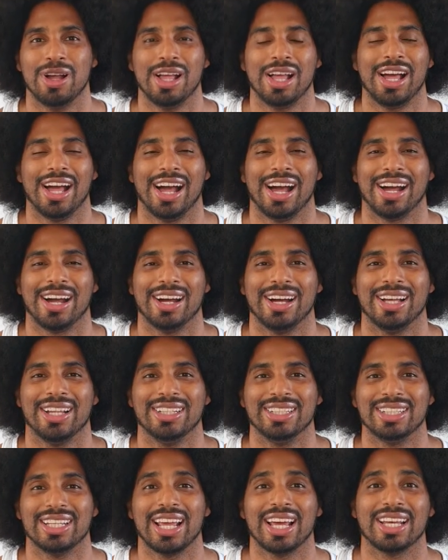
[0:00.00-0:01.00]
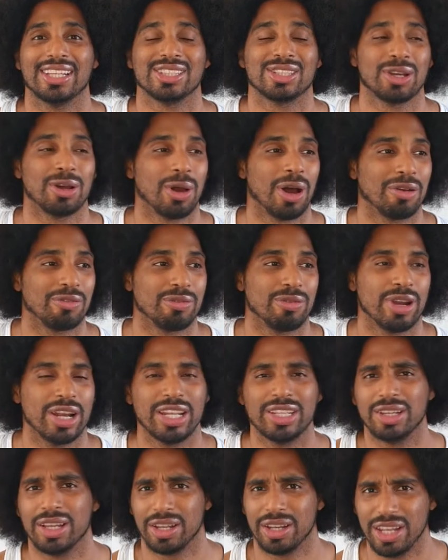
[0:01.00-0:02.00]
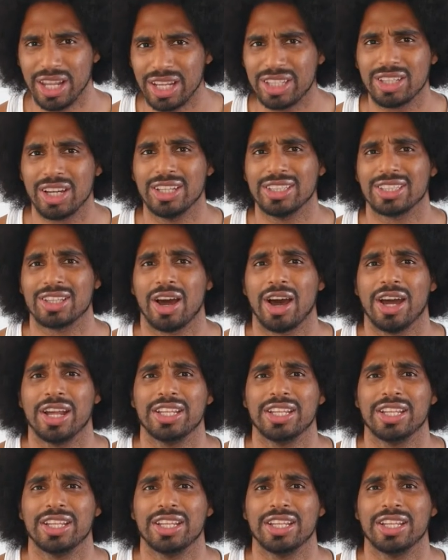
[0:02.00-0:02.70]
And yeah, so I've really initially started